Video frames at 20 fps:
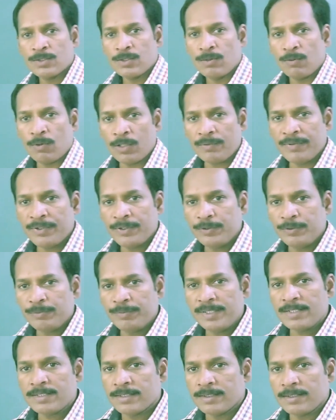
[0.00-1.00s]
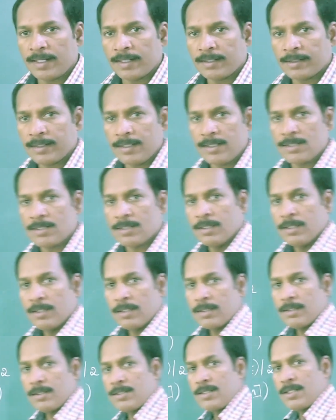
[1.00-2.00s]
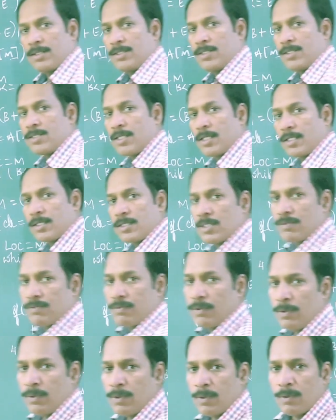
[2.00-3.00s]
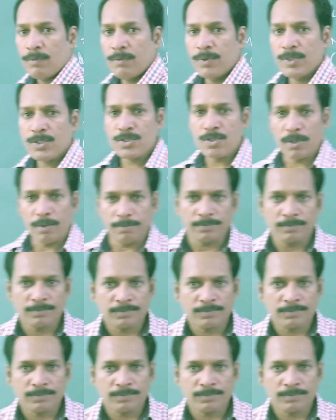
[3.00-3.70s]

So what we do means in that case the search is successful, we stop.